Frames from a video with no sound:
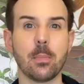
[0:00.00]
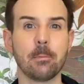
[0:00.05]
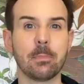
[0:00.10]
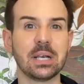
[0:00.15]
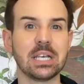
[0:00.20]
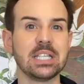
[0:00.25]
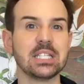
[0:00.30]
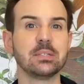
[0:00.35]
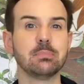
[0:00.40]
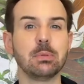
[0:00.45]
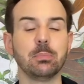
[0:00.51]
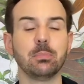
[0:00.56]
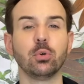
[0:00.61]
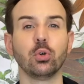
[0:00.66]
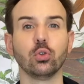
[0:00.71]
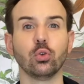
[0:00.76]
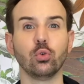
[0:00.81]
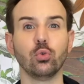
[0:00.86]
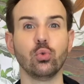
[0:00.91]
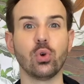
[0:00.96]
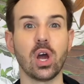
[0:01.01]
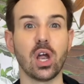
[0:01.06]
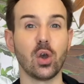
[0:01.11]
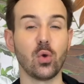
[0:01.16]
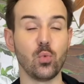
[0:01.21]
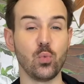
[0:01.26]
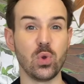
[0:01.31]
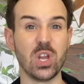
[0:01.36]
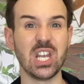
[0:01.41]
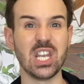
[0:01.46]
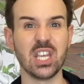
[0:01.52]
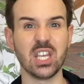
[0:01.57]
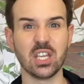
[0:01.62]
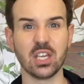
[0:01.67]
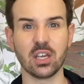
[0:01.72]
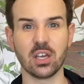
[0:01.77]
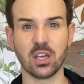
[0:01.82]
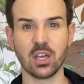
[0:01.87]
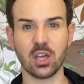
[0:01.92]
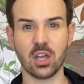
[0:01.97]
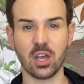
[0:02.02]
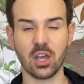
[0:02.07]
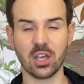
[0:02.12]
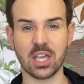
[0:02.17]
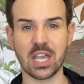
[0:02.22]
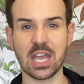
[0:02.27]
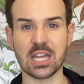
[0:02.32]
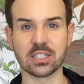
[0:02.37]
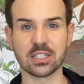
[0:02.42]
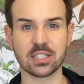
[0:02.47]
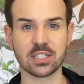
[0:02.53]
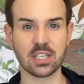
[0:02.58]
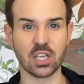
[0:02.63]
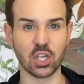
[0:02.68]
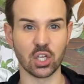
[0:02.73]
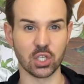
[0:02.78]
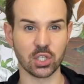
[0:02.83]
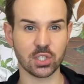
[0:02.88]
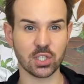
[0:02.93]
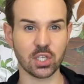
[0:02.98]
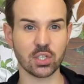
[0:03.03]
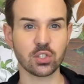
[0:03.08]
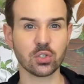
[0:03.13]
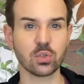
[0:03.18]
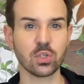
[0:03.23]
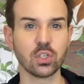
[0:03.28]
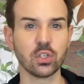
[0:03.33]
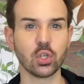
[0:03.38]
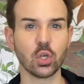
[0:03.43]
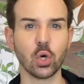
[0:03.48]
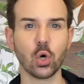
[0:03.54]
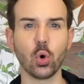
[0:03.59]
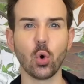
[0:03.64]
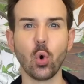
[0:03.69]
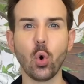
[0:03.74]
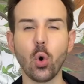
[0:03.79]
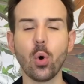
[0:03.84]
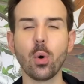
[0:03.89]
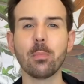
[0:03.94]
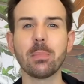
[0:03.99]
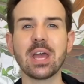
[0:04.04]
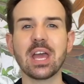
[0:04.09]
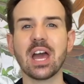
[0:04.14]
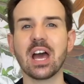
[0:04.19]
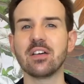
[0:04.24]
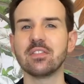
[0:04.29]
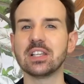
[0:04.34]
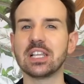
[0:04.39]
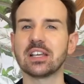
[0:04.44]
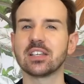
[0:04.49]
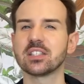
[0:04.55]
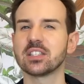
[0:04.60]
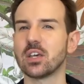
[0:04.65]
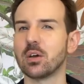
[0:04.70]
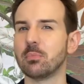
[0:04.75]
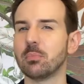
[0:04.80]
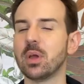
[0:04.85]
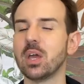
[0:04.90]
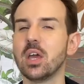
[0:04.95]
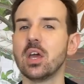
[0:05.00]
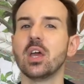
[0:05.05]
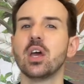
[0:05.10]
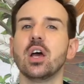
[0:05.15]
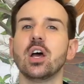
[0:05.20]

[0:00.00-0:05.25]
please people who are really against sunscreen or may have like some